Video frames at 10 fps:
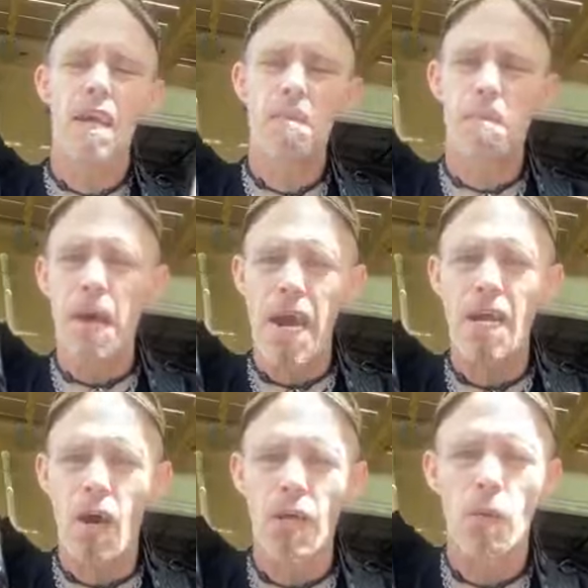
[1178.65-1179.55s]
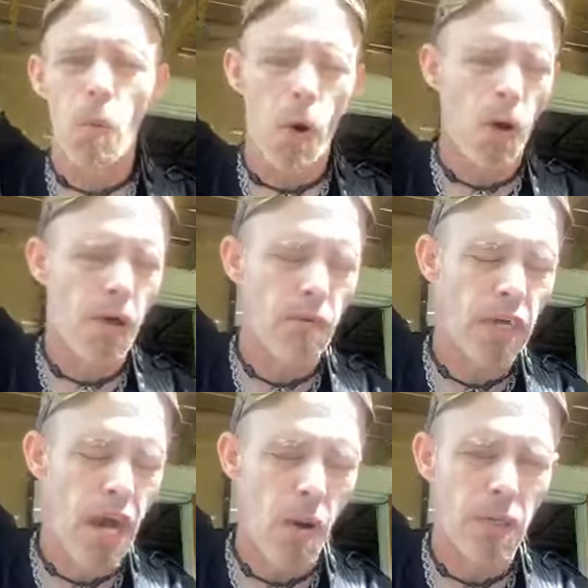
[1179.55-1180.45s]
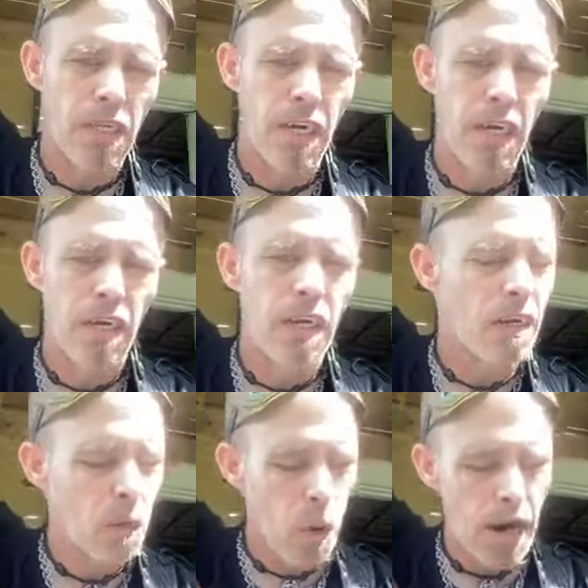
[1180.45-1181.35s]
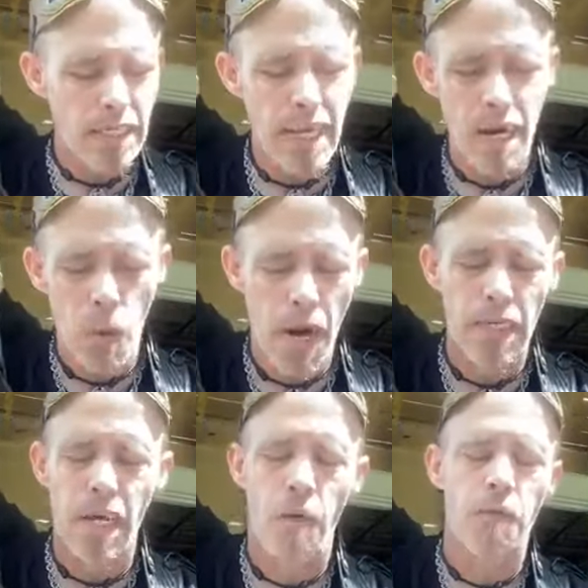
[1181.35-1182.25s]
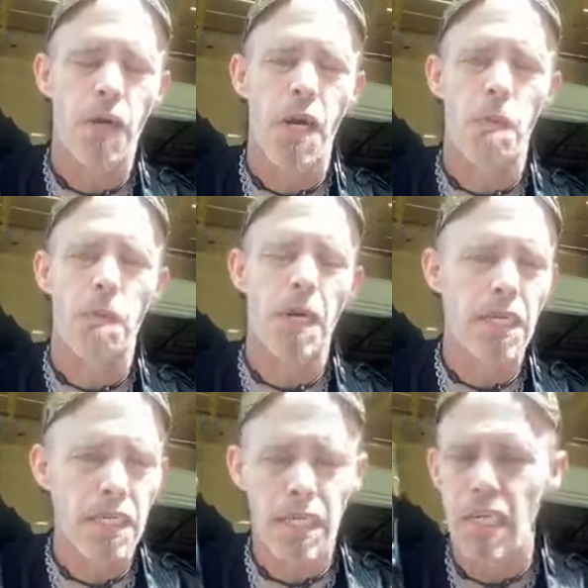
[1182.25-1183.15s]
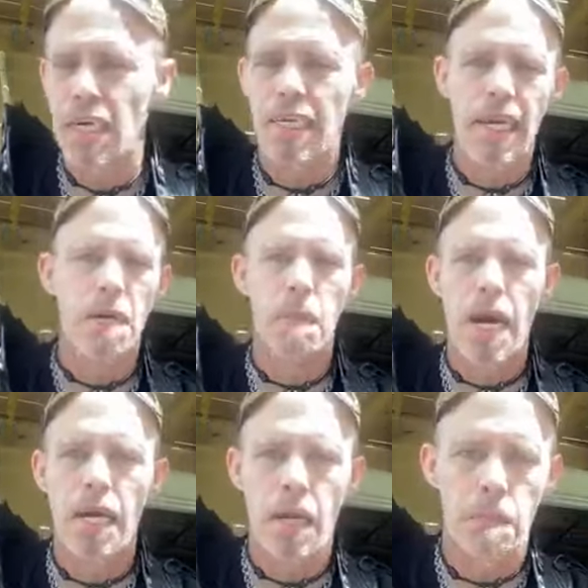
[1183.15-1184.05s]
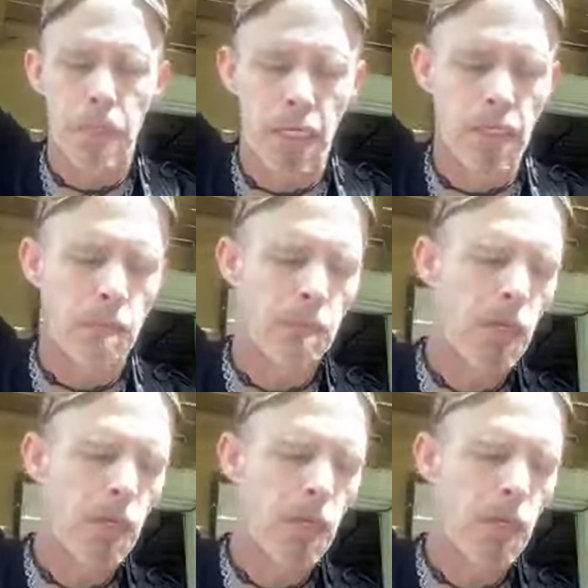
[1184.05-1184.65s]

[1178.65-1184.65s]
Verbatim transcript: They'd bang on the wall every now and then, and it'd quiet down, quiet down for a couple minutes, and then it'd kick back up again.